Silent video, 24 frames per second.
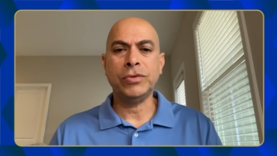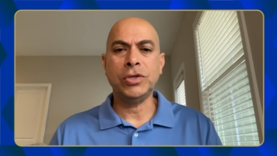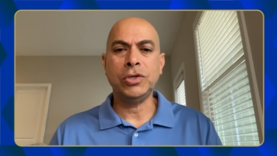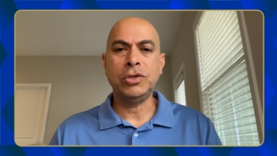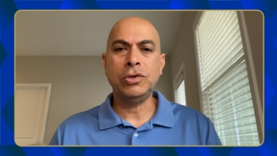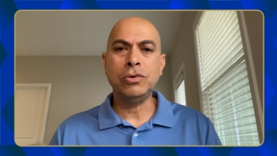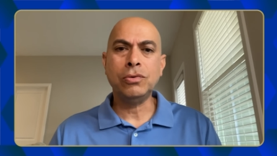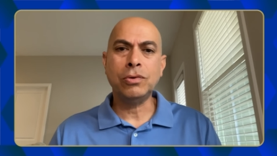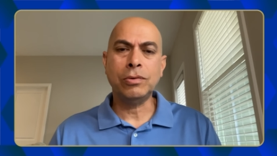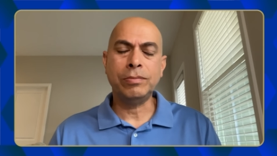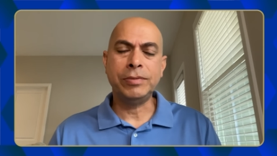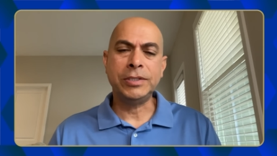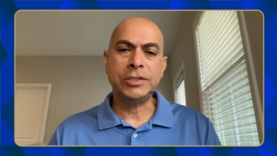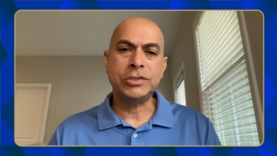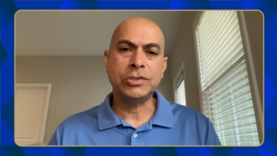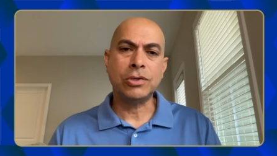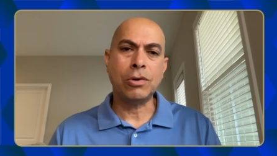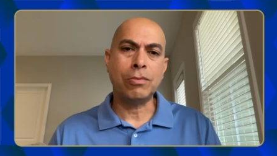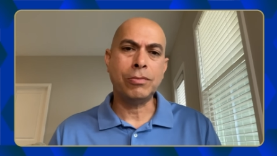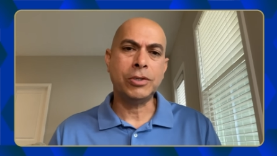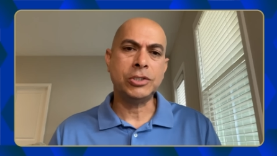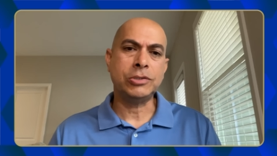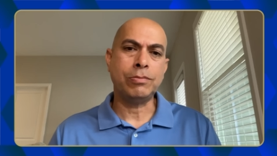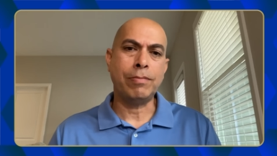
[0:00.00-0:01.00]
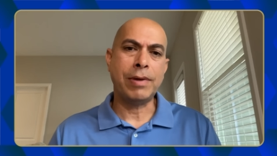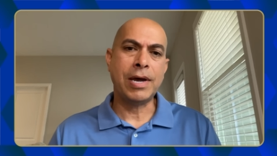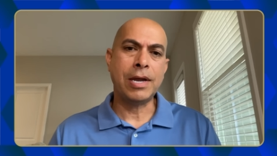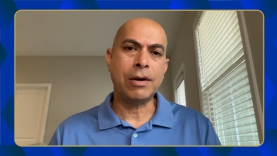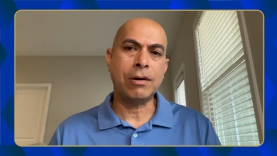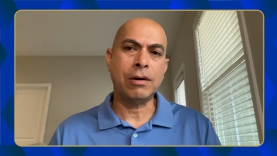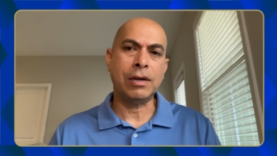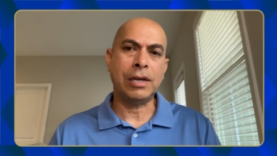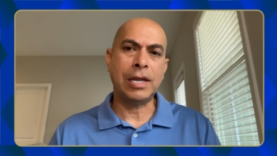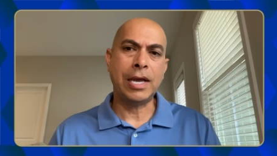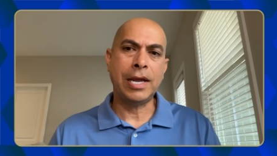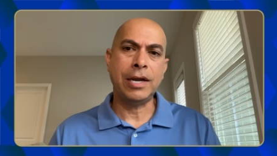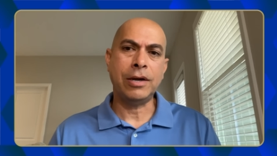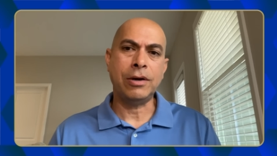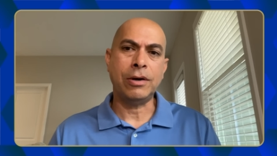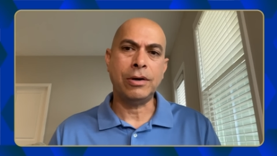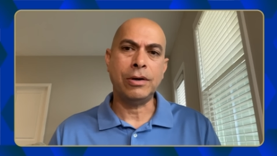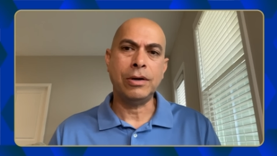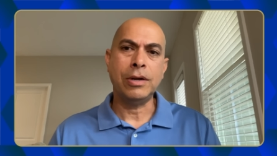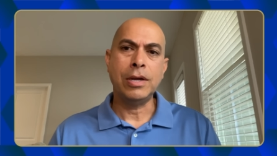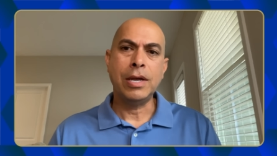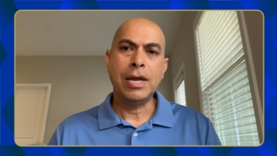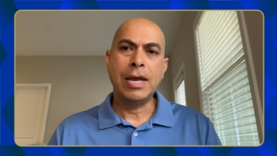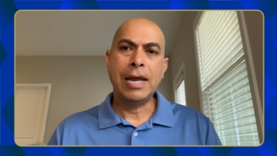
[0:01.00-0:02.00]
You will be so much better
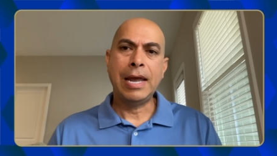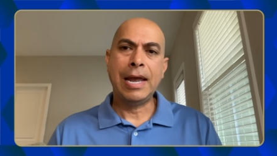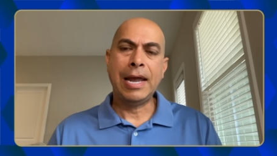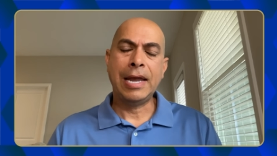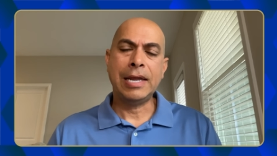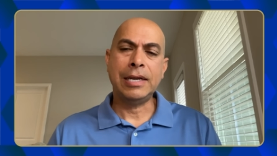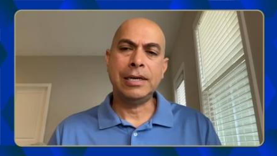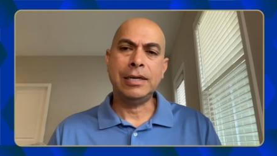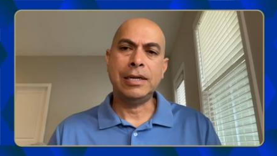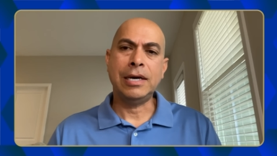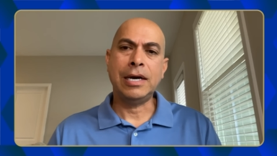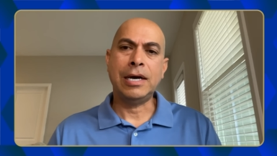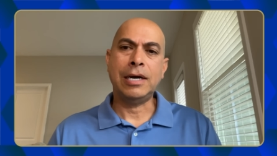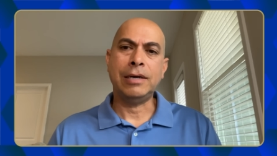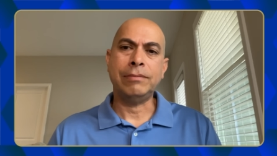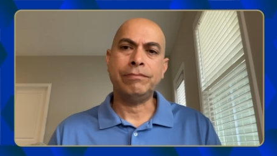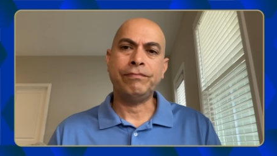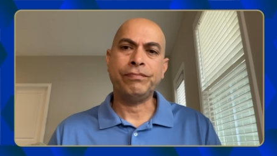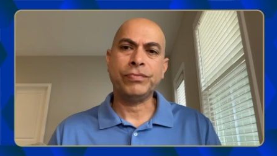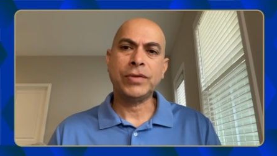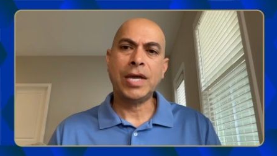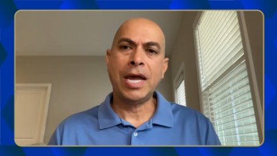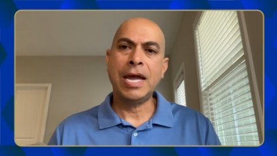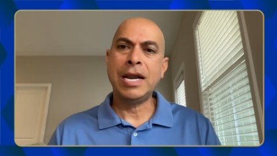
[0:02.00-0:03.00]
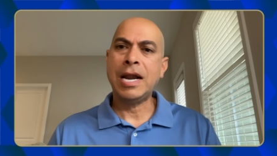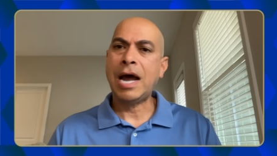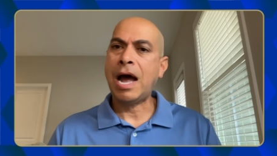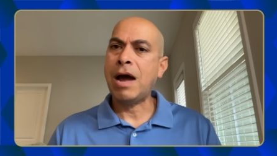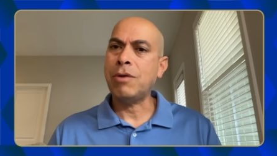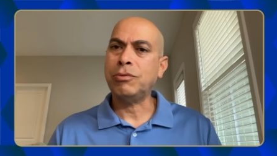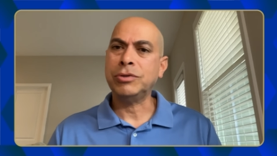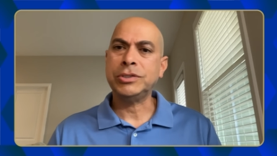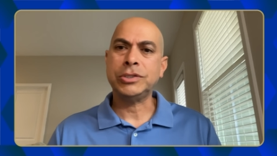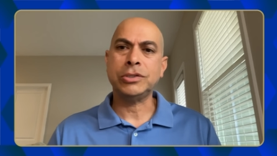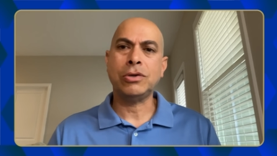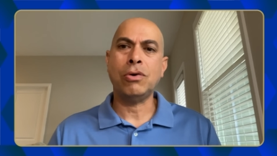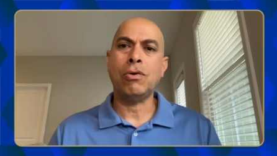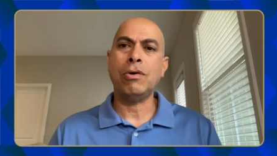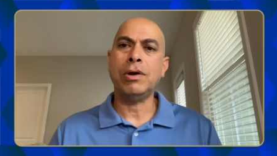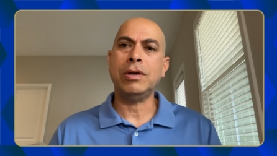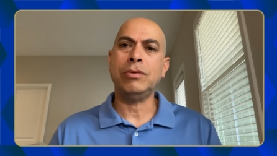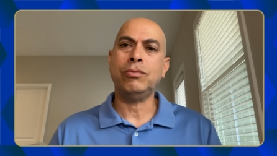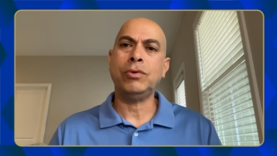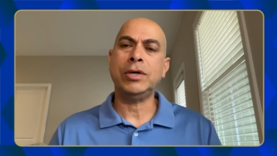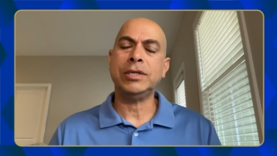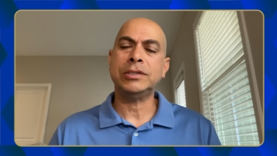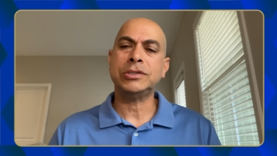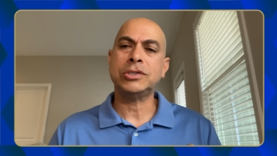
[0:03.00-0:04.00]
later. And I was
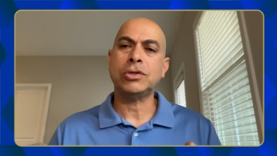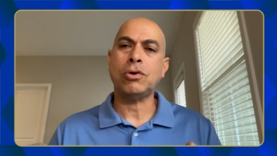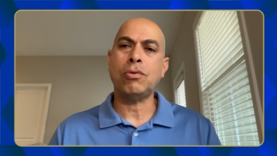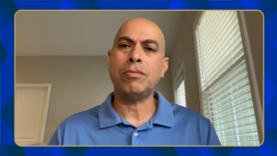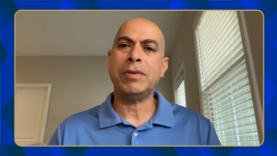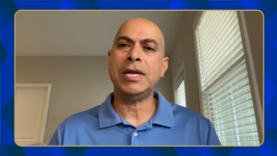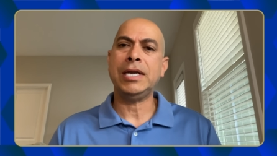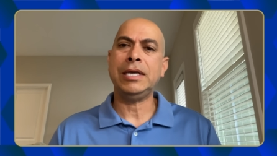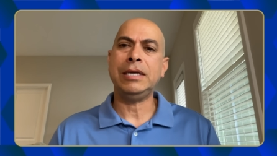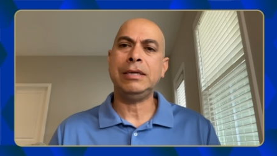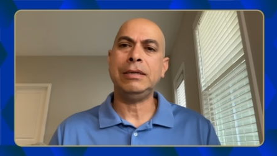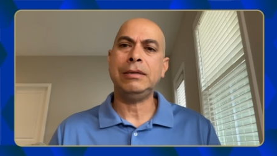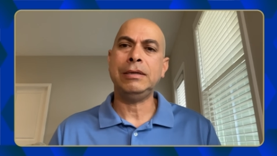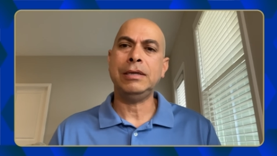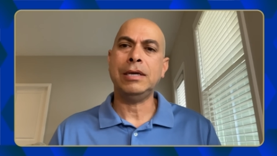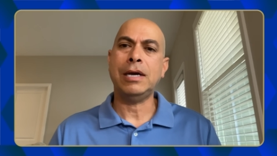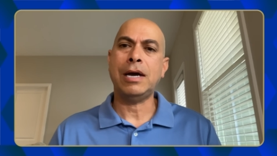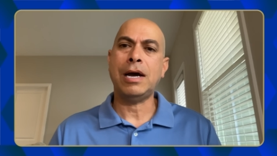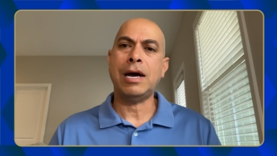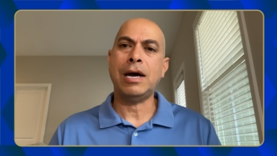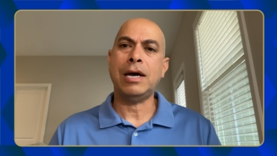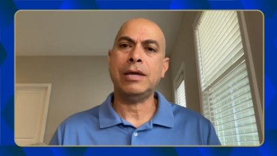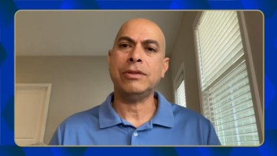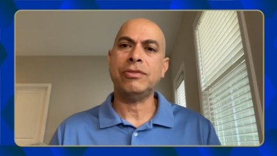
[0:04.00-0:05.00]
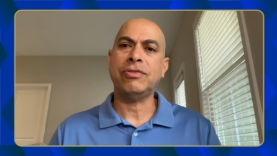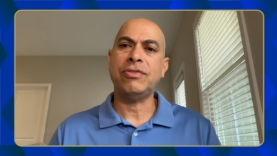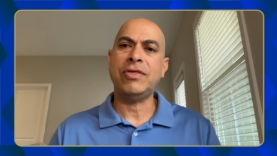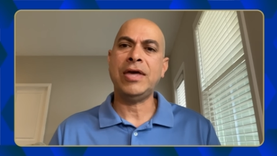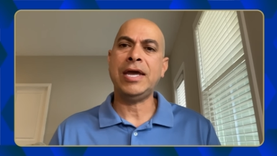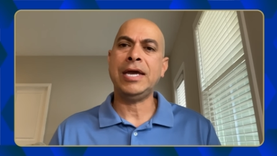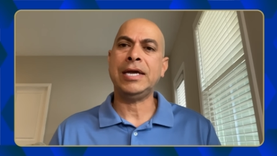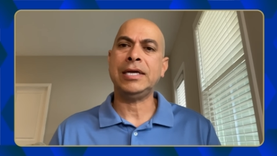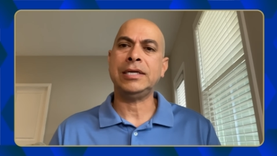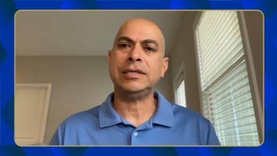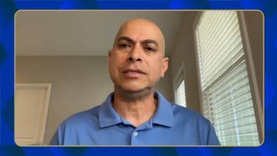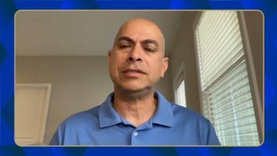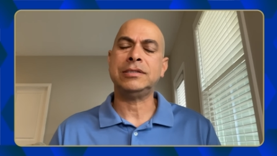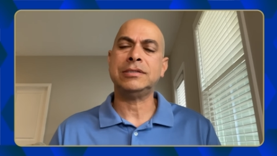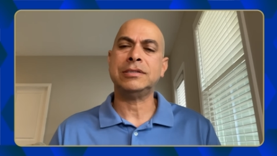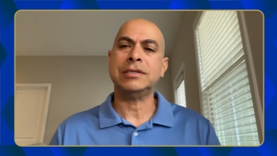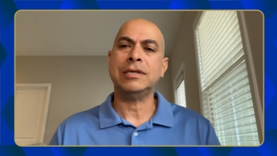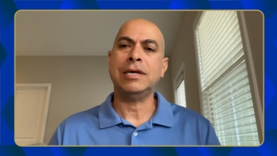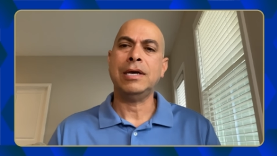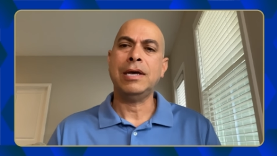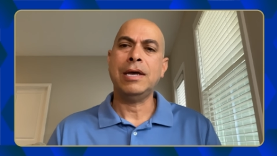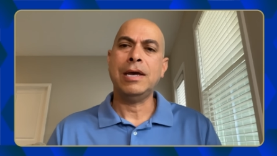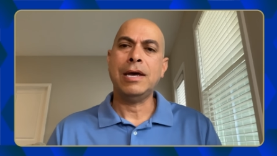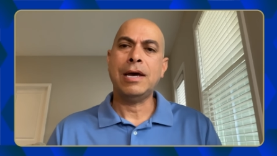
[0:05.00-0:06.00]
going with so many things
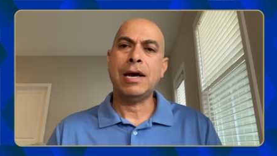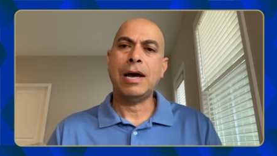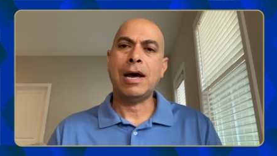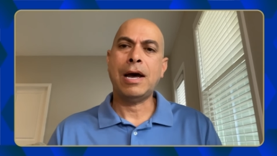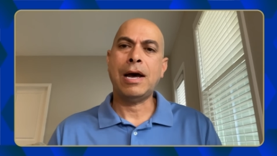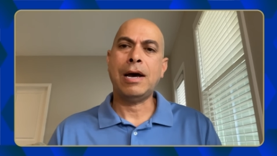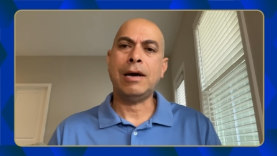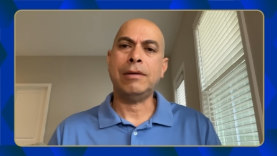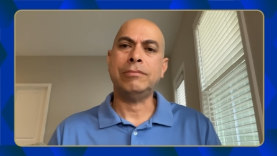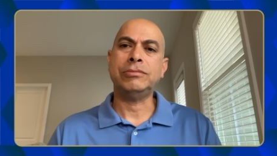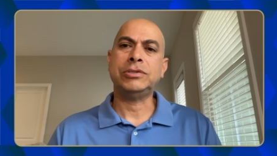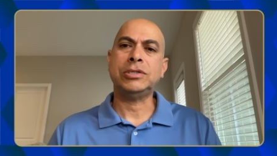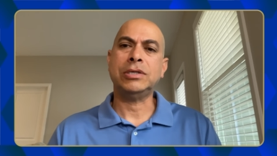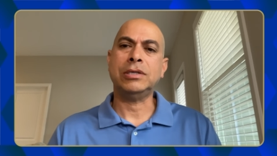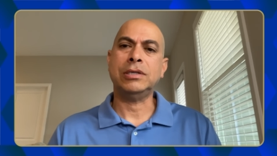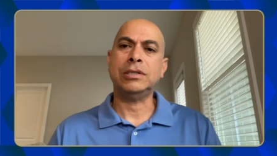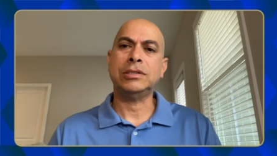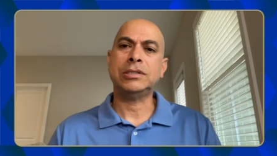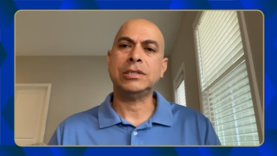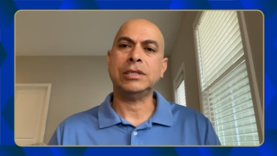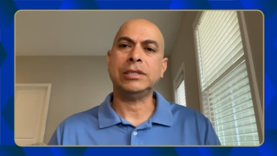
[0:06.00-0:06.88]
to